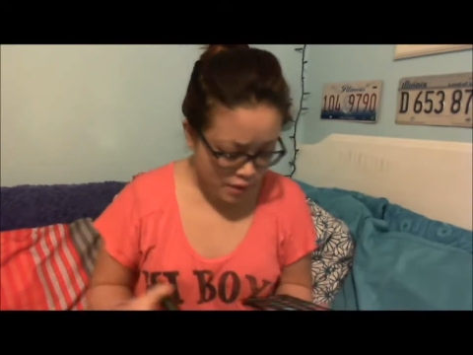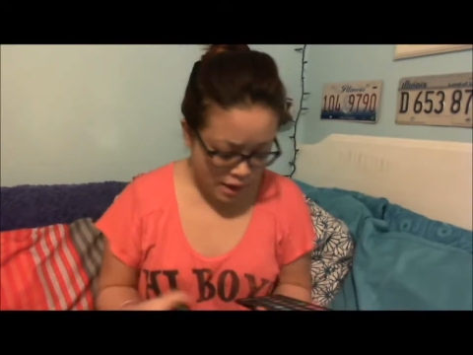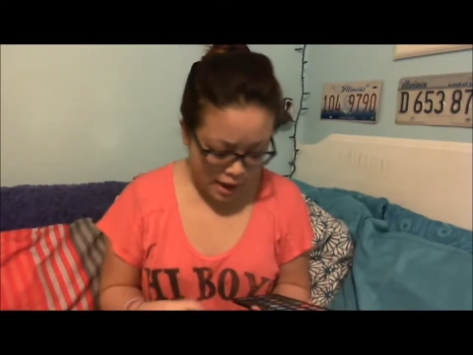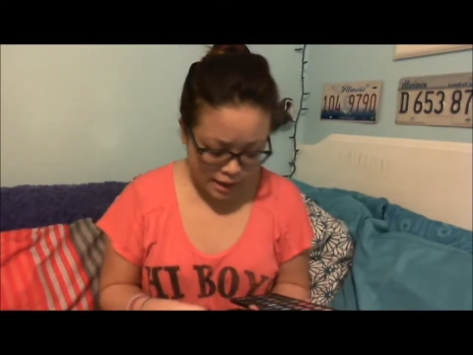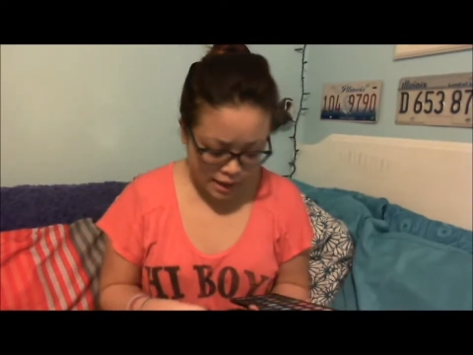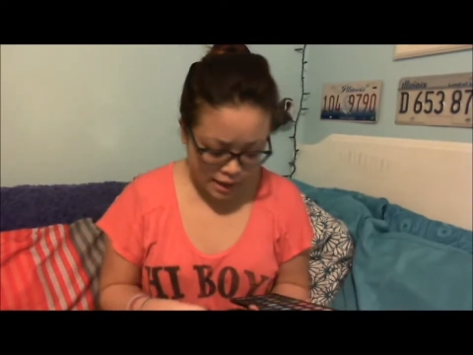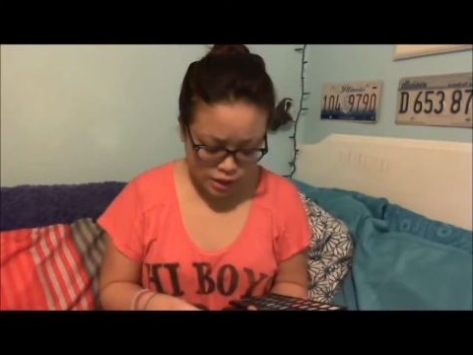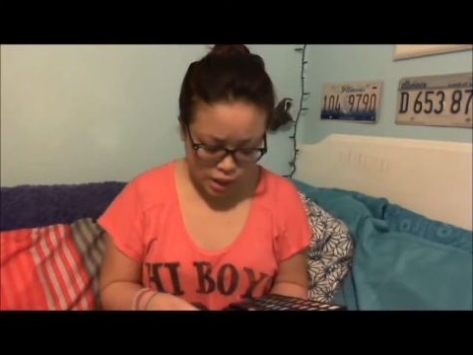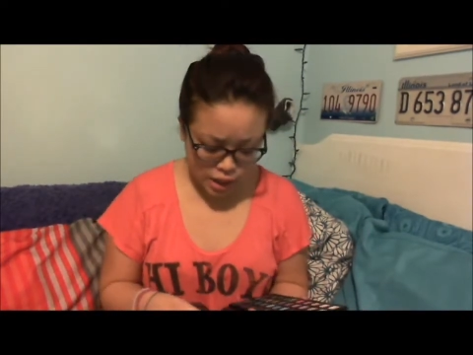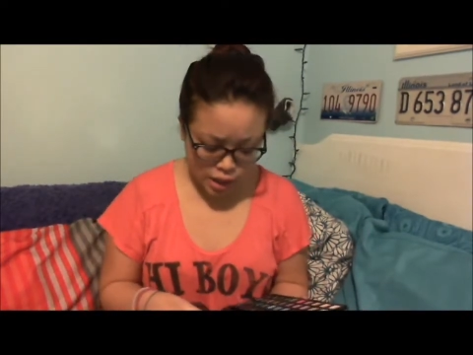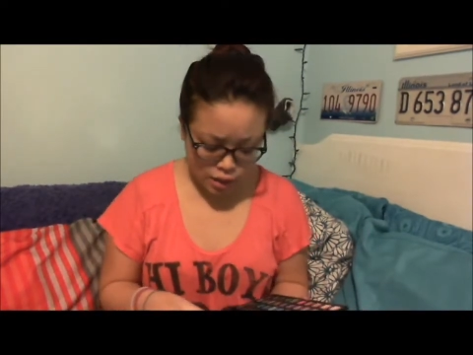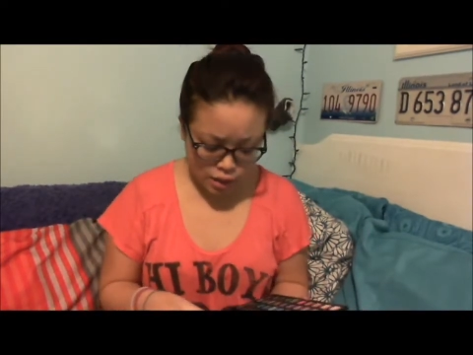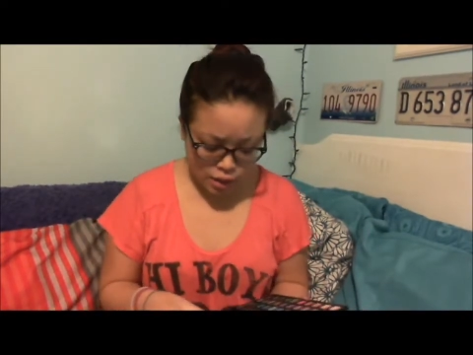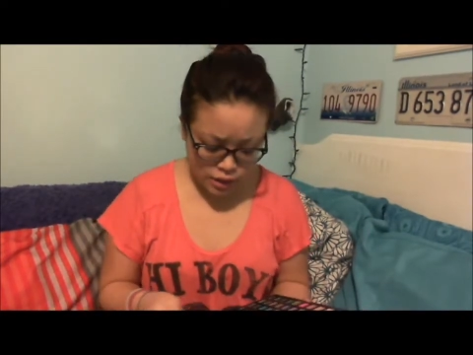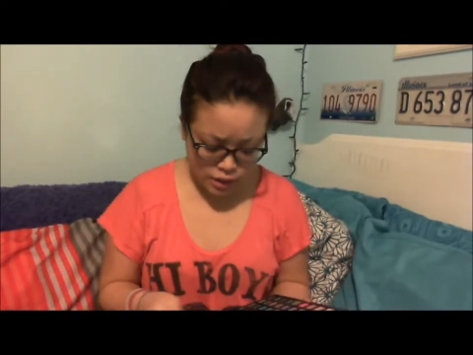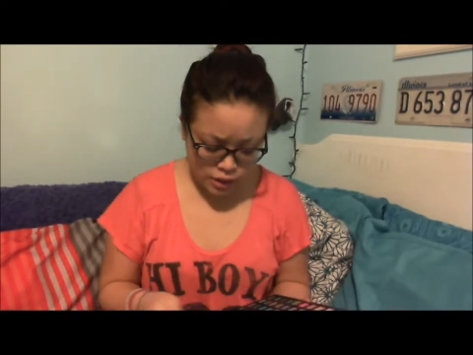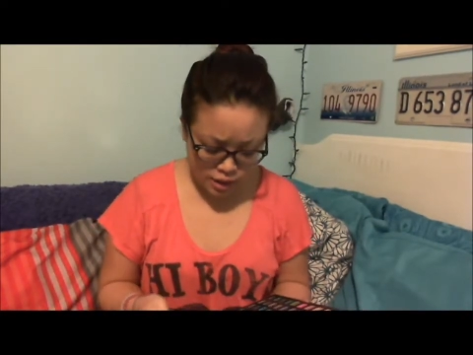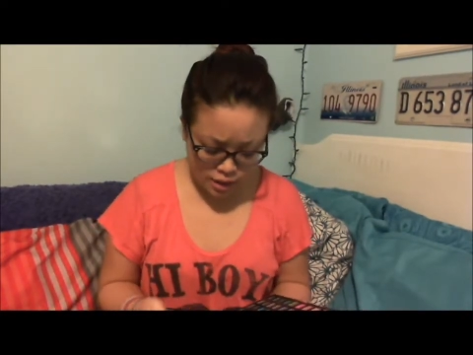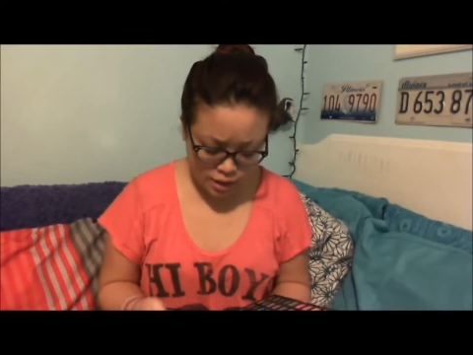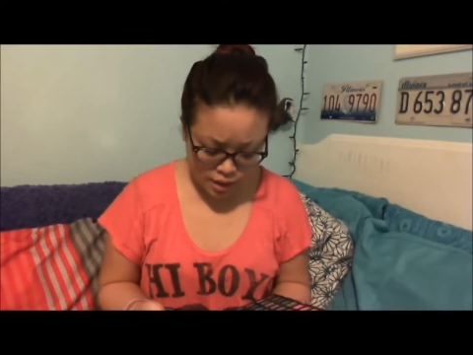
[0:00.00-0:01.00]
eyeshadows
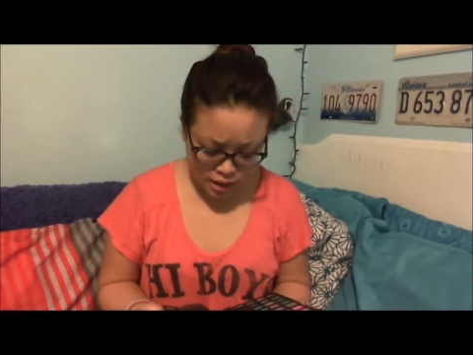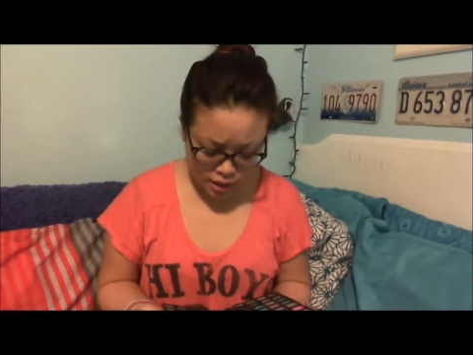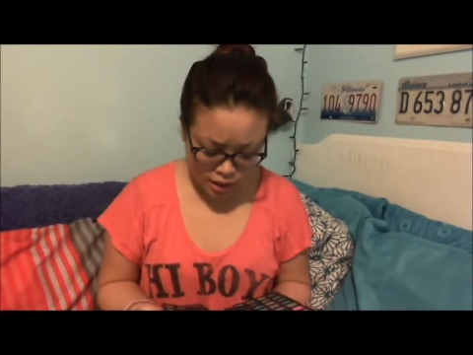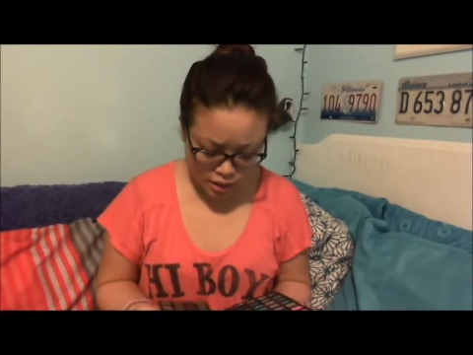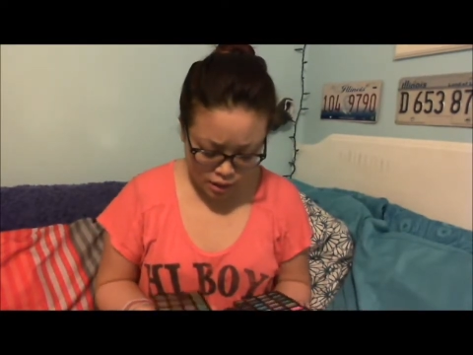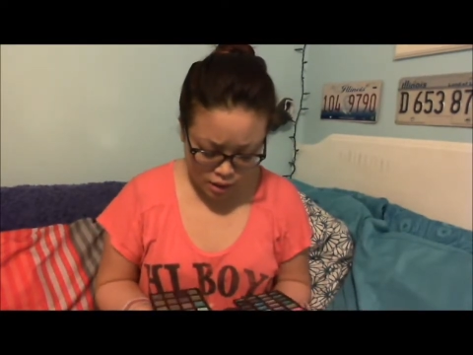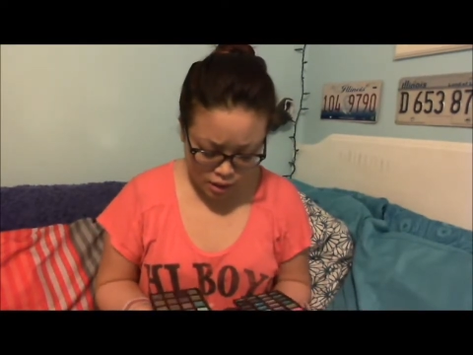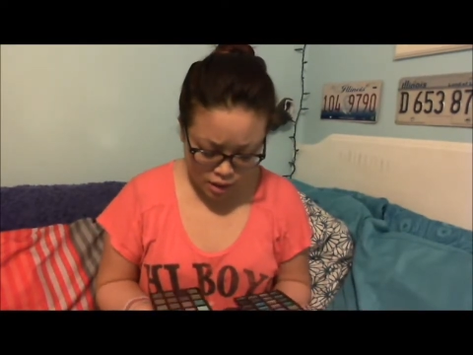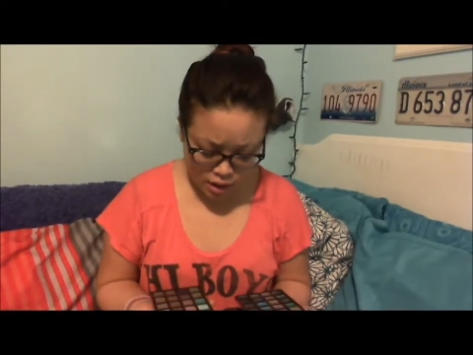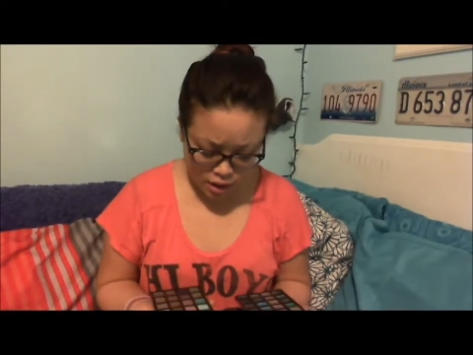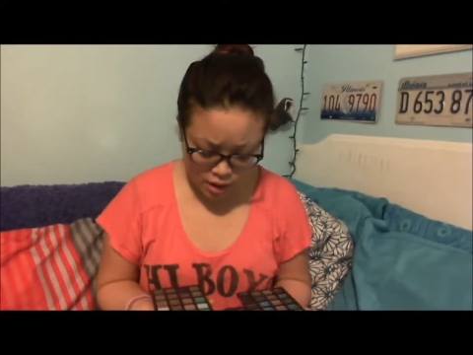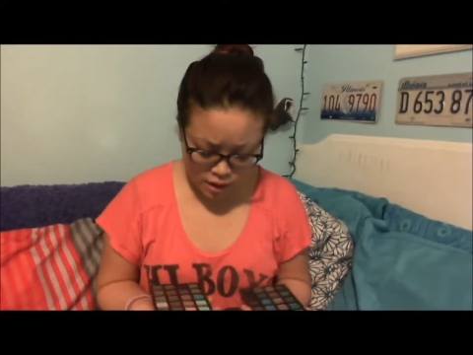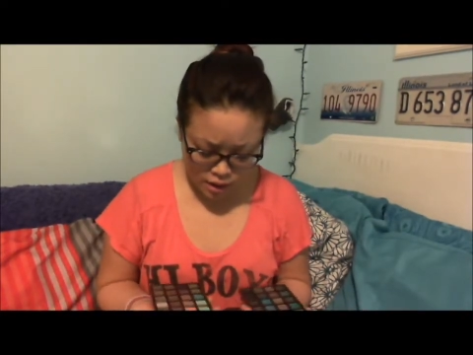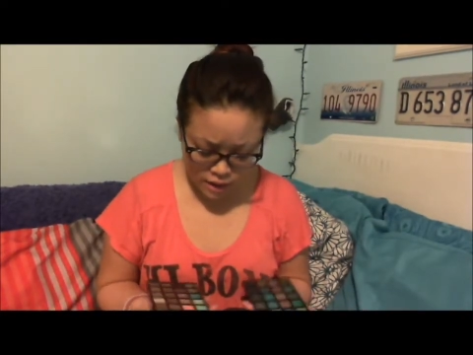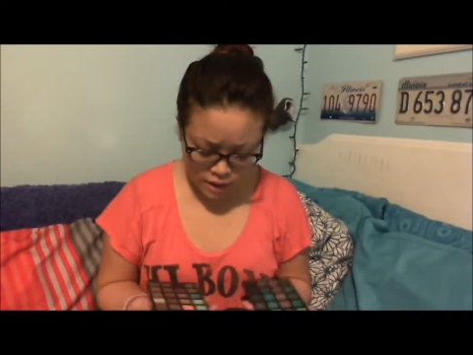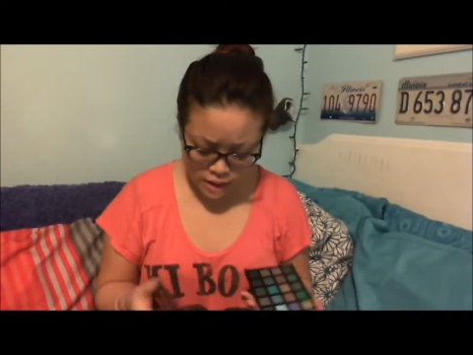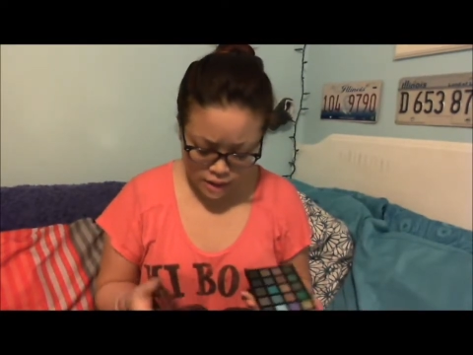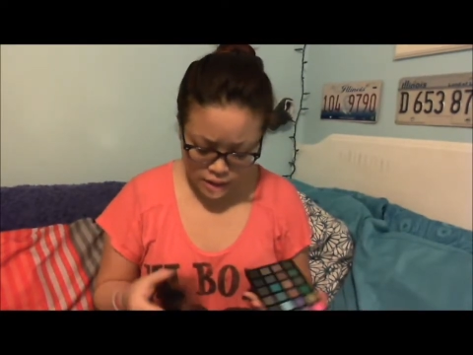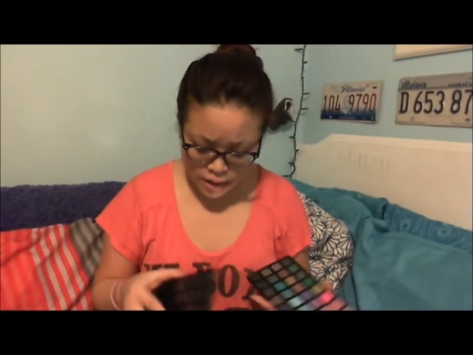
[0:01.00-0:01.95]
I think are